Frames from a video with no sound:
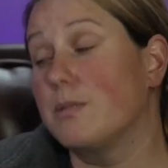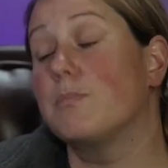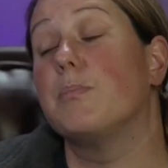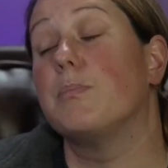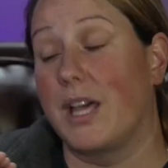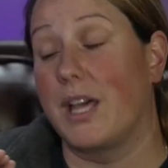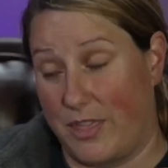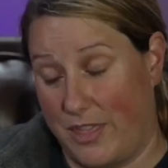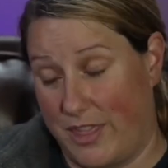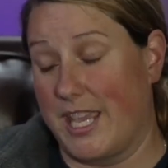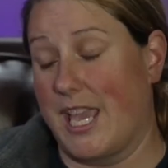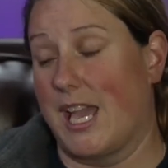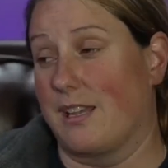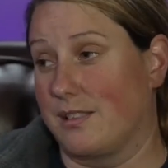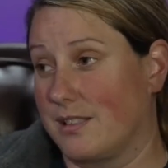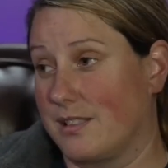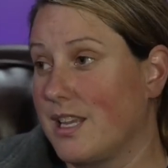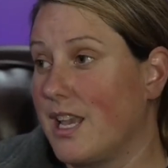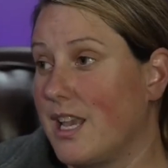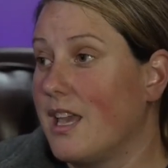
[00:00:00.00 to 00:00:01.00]
but
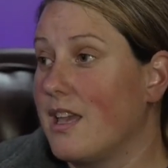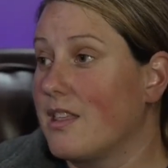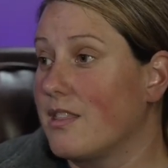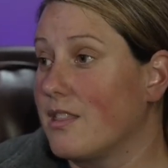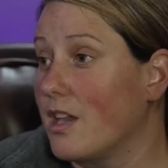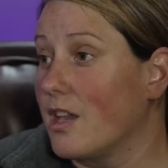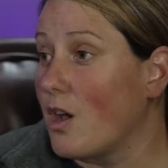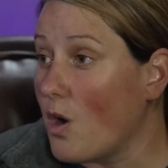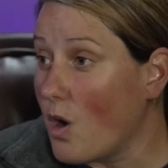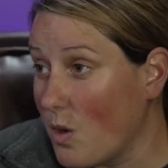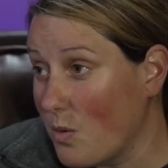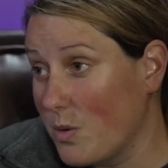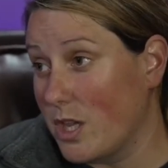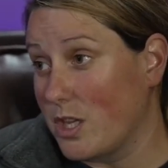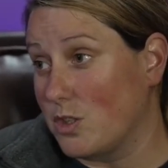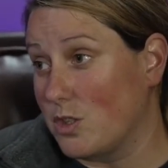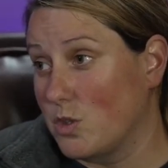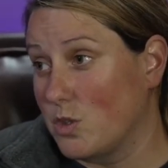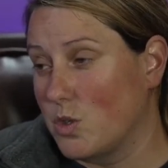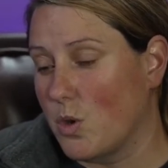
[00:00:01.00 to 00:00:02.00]
yes, they're
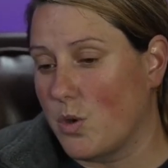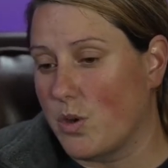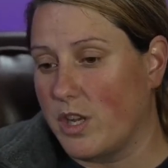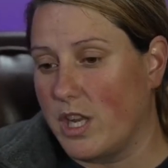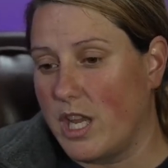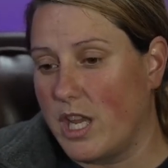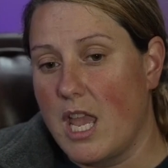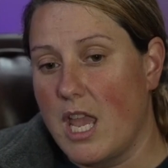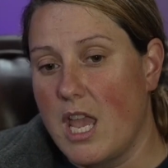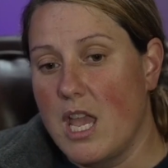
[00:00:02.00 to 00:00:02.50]
always dirty.